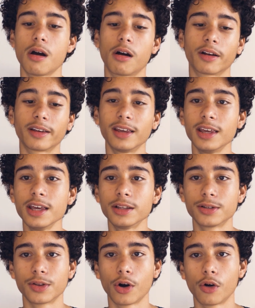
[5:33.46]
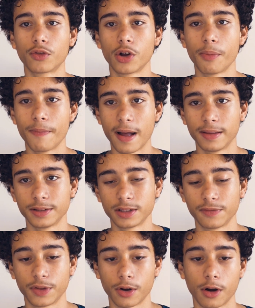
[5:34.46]
are key to the overall balance
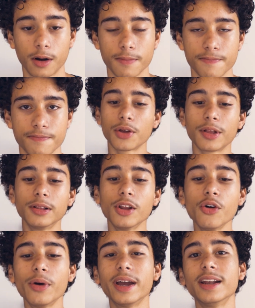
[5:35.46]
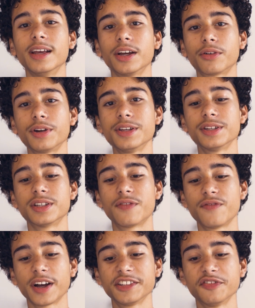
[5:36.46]
of the car. So the low weight increases
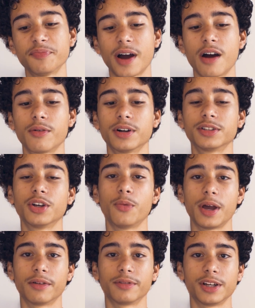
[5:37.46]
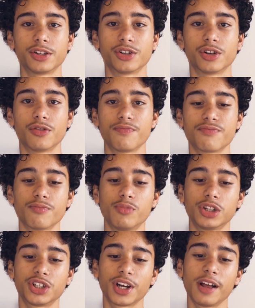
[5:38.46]
effective power to weight ratio,
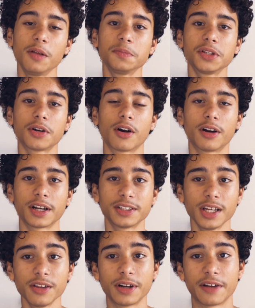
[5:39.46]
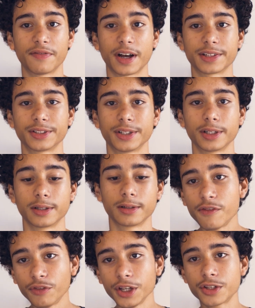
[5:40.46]
which helps the car accelerate faster.
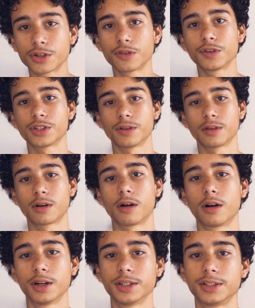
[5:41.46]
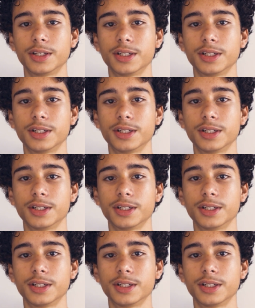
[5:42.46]
Every surface on the car is